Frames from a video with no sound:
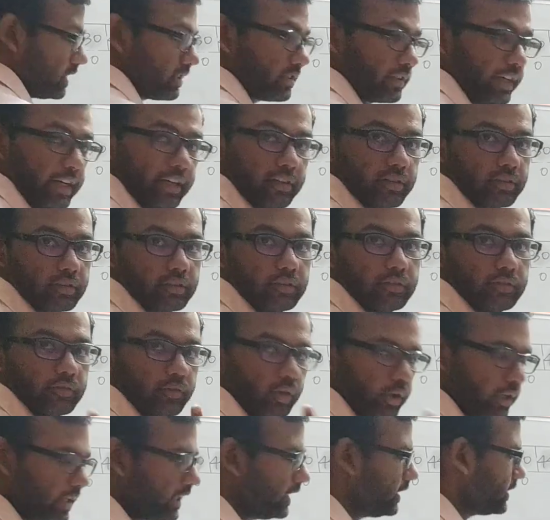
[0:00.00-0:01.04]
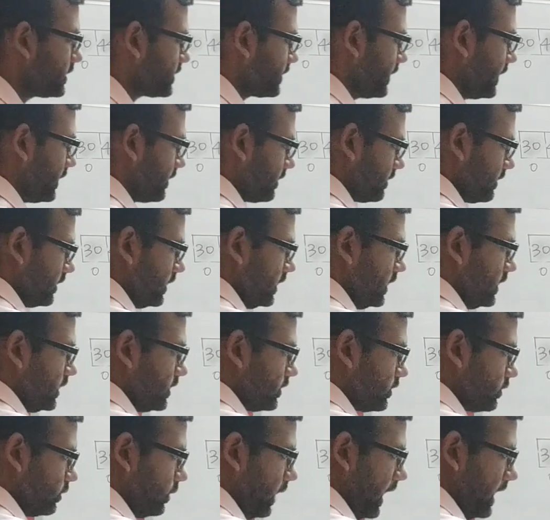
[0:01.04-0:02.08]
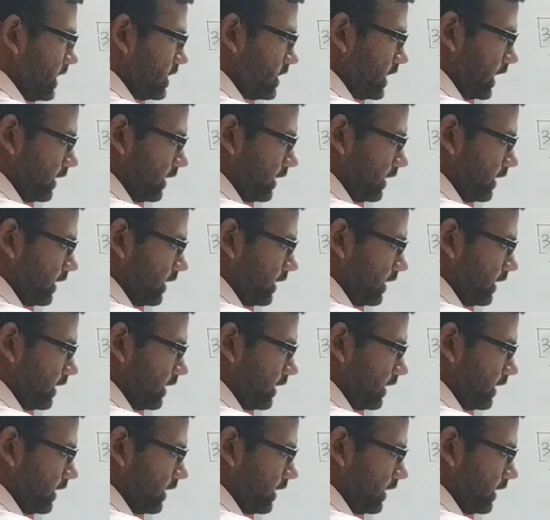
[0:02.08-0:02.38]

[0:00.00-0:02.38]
greater? 48 is greater. So I'll check